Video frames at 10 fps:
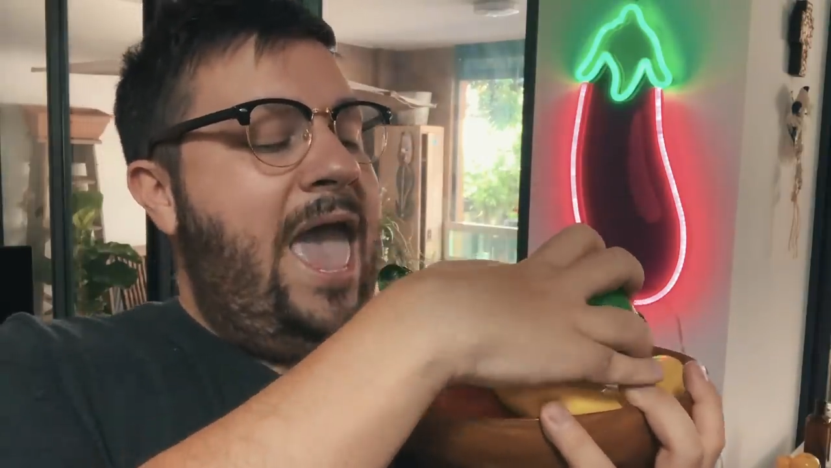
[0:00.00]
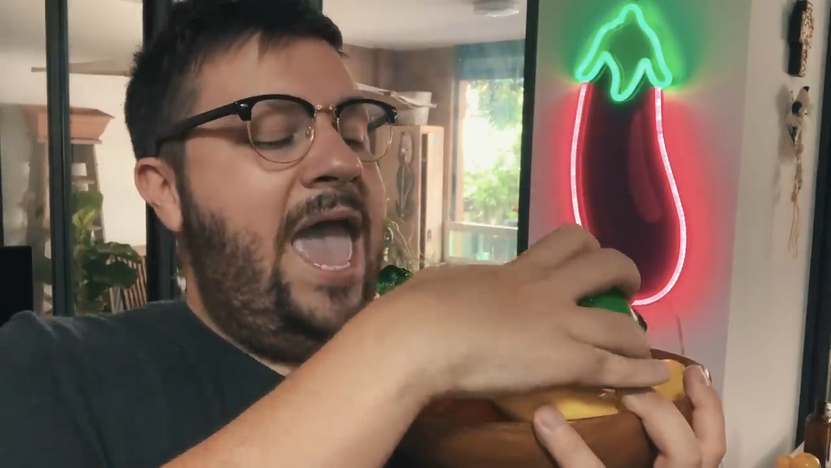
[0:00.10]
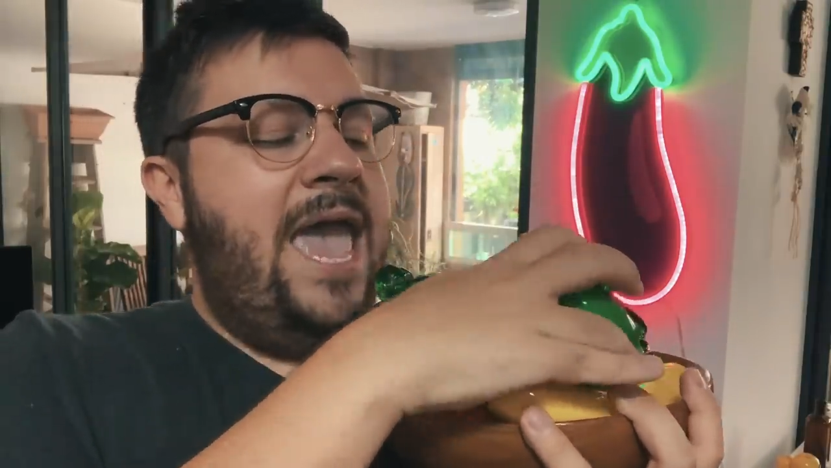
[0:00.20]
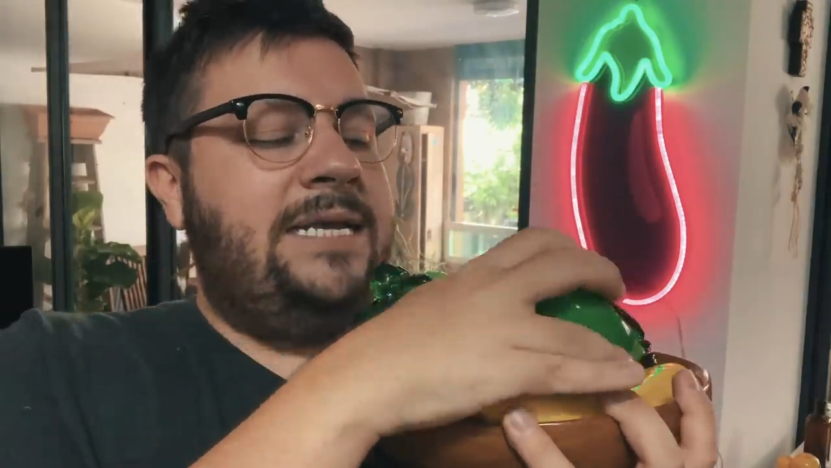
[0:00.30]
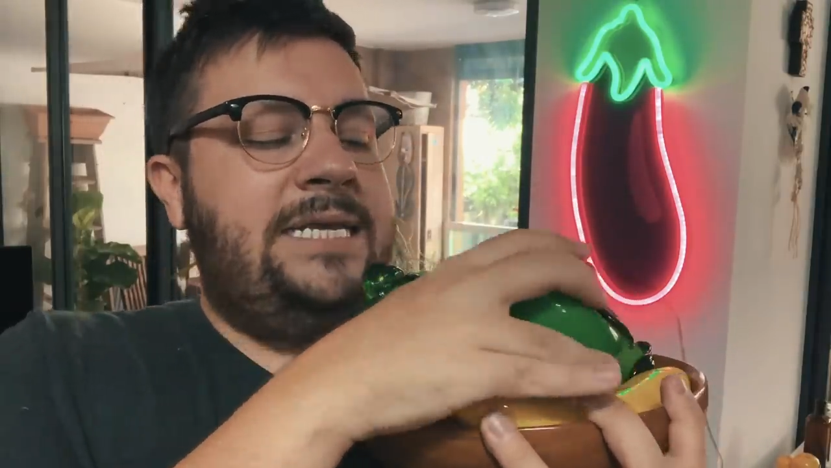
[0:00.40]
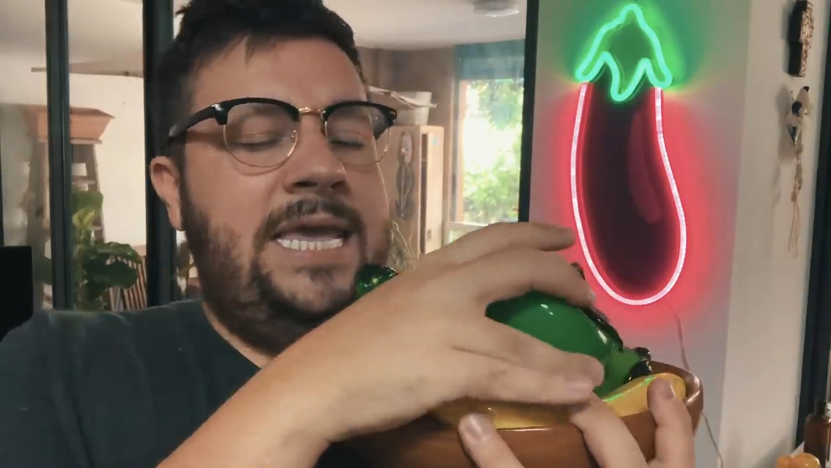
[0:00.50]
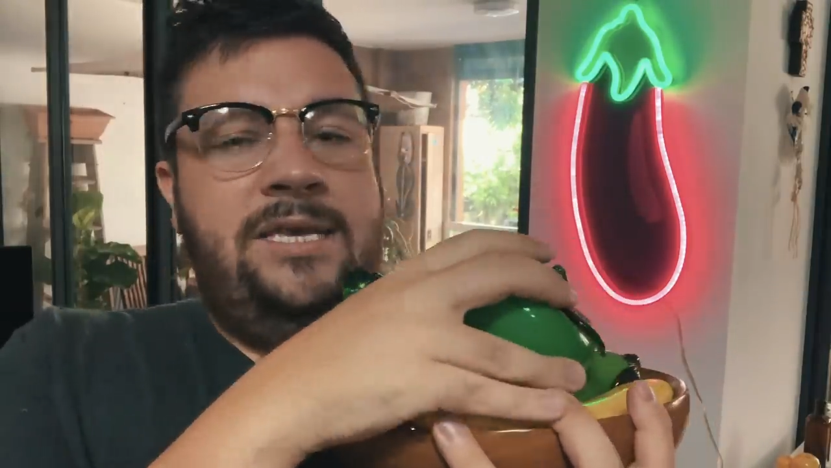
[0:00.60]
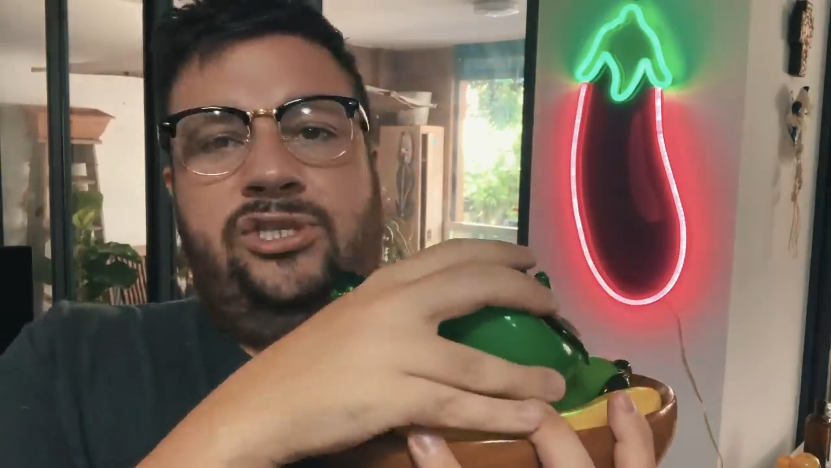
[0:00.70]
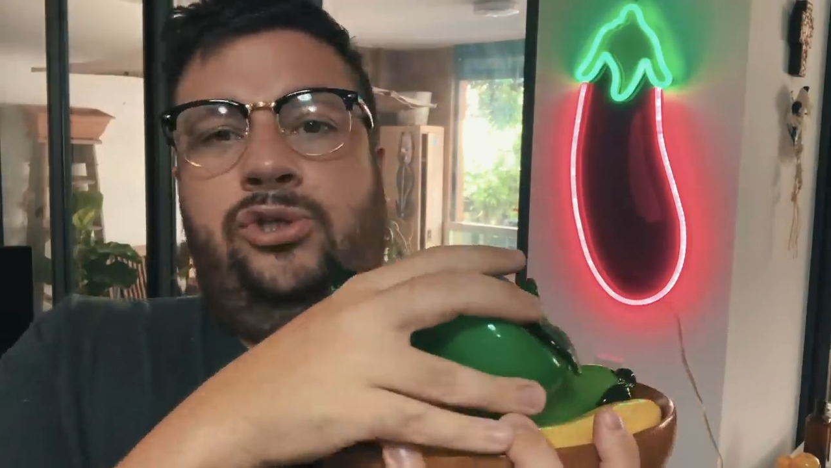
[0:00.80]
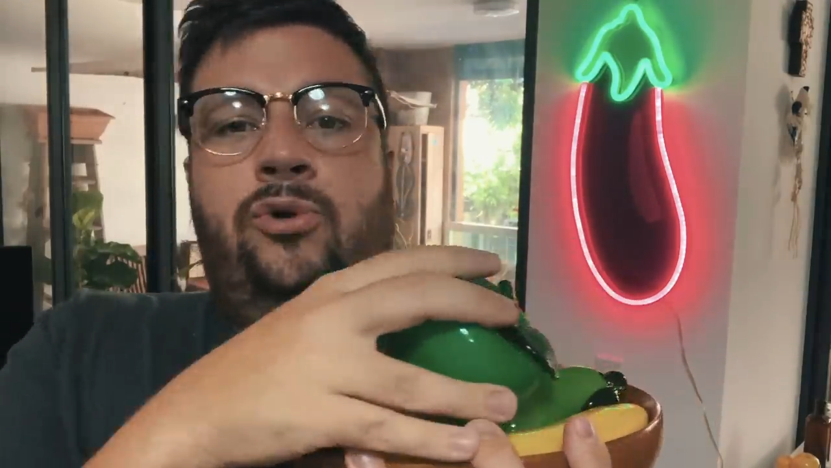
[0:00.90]

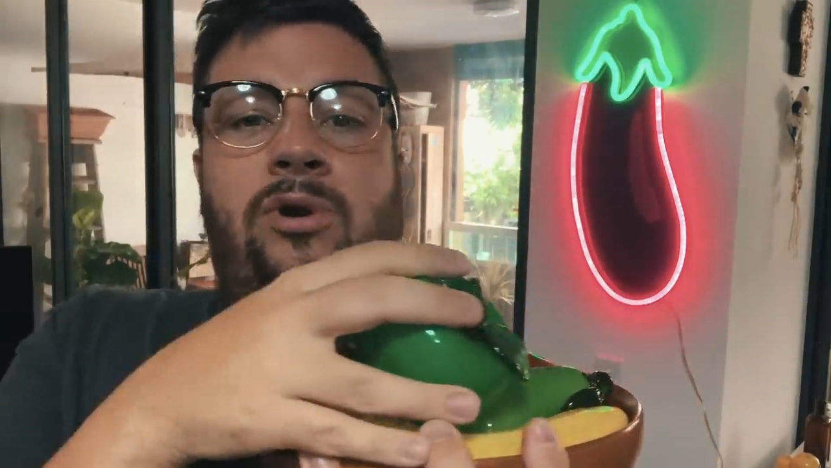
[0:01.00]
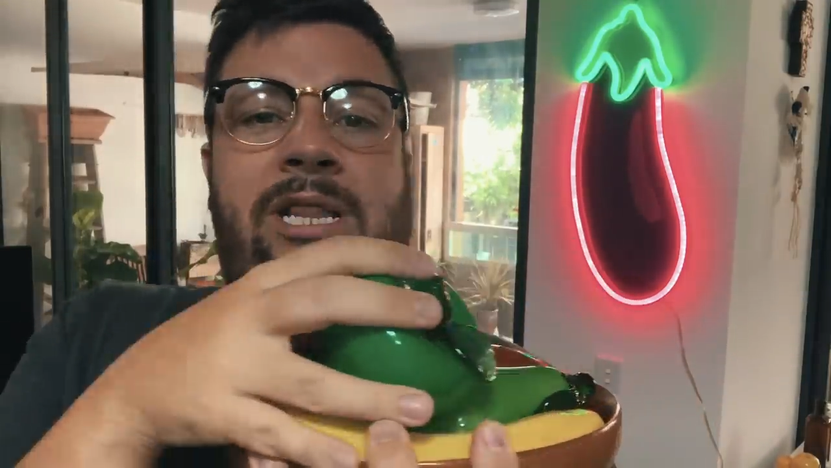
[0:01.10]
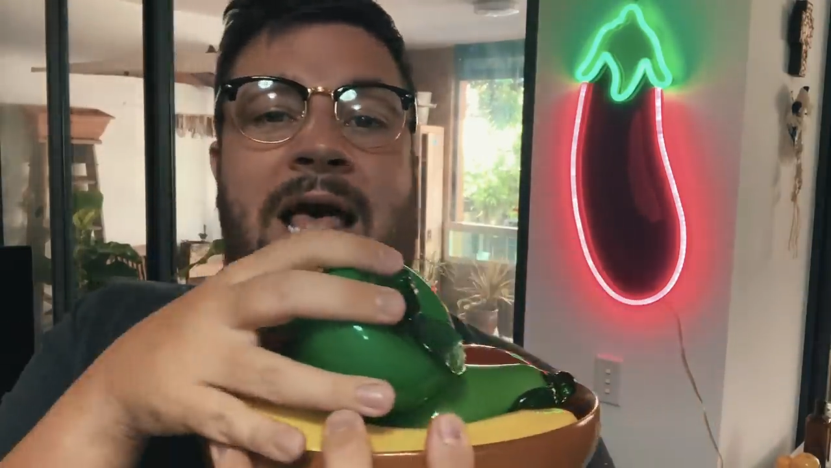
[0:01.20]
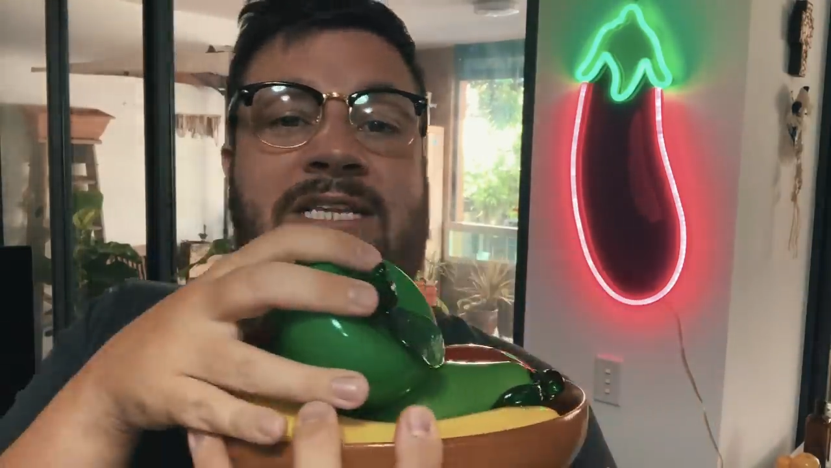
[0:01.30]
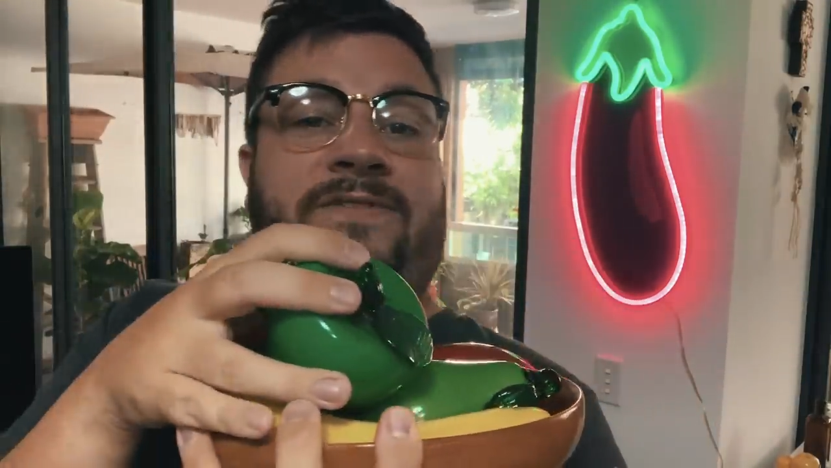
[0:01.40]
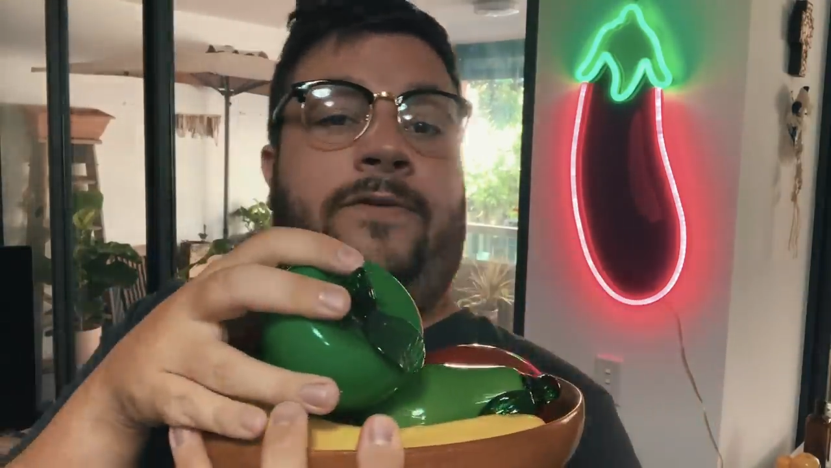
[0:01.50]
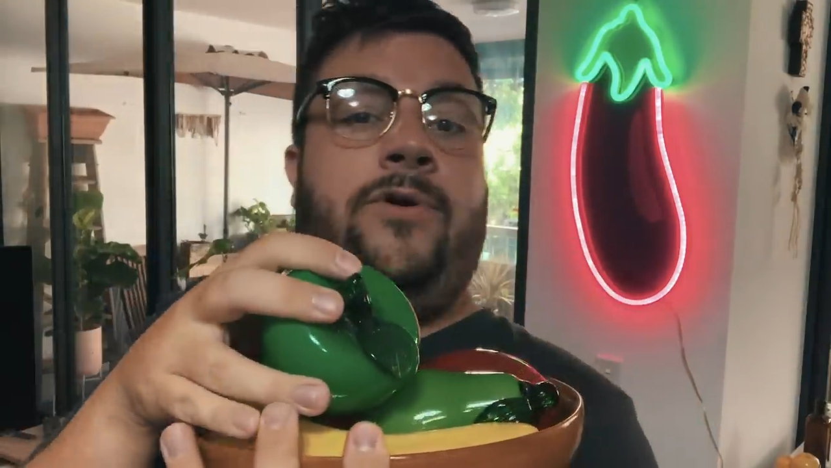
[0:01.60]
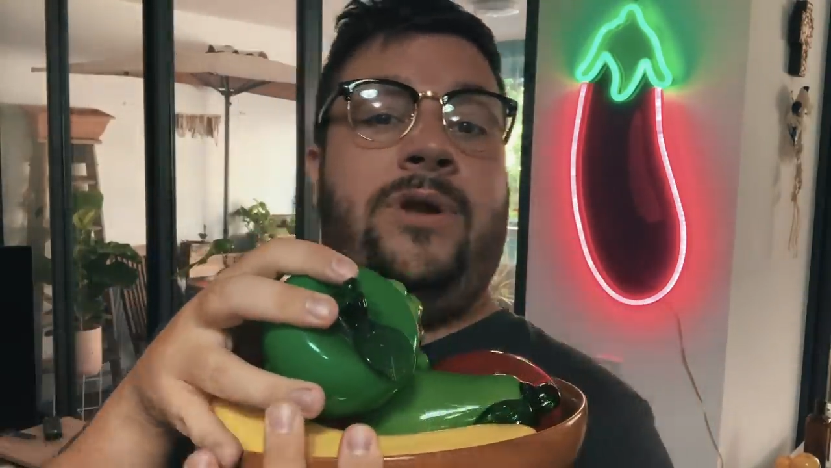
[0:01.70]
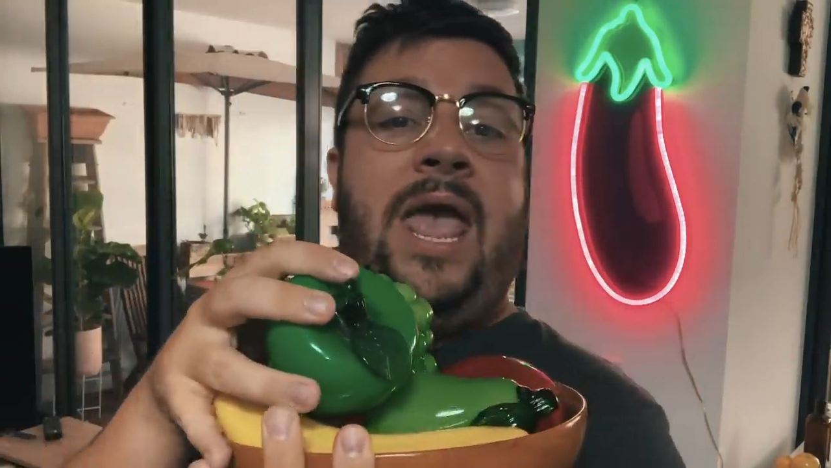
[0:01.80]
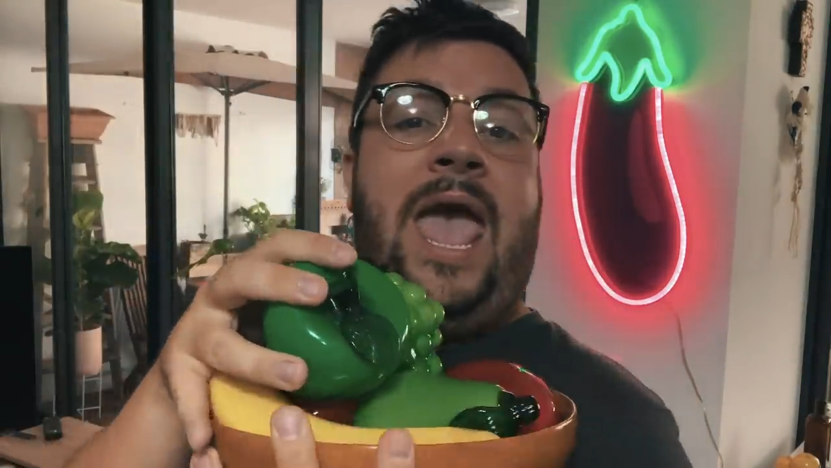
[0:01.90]
antique store glass fruit.